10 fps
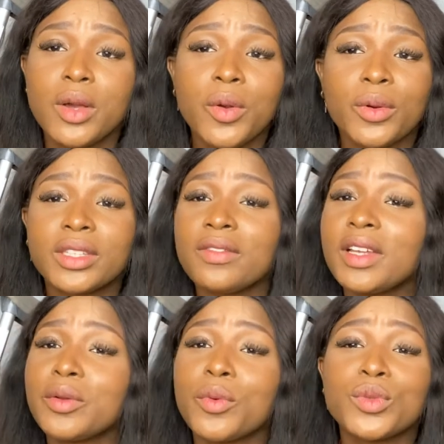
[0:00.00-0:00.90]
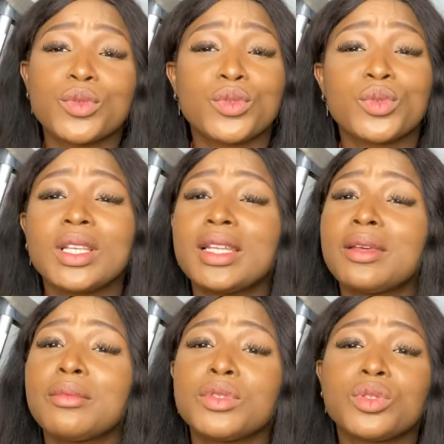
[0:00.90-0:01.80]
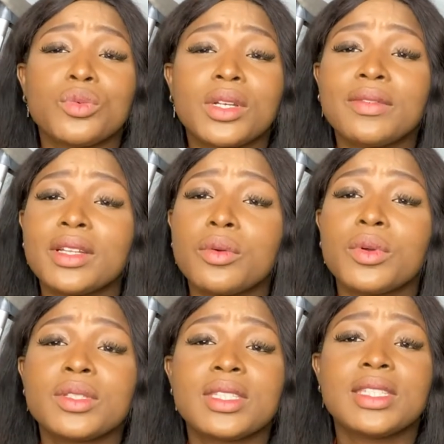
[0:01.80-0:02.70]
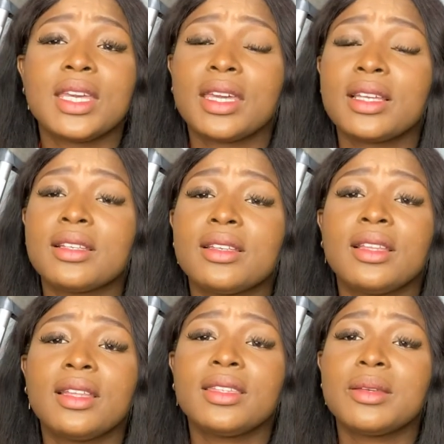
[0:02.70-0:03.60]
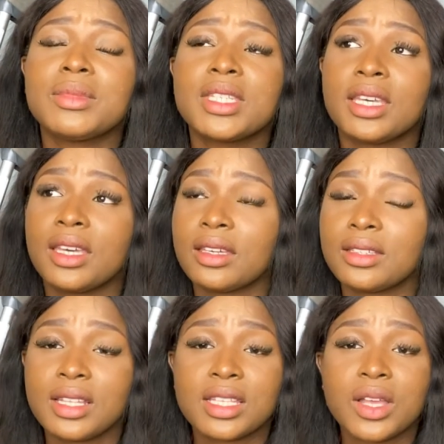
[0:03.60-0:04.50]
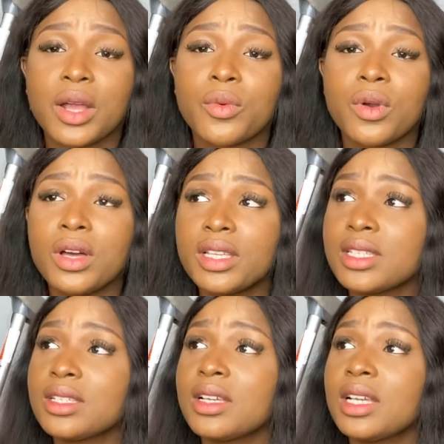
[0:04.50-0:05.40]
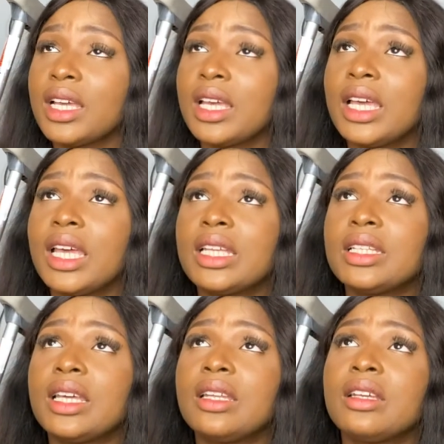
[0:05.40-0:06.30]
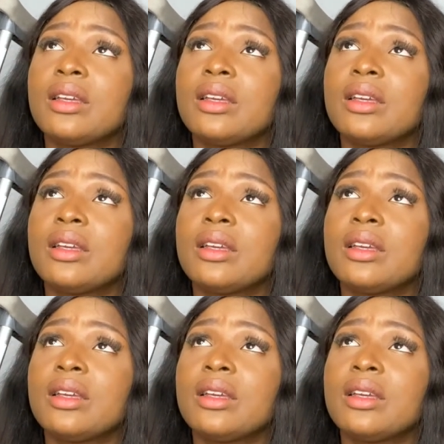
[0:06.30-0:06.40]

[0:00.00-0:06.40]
whatever they want to do, let them do. Whatever they want to take, let them take. That's how it was. And then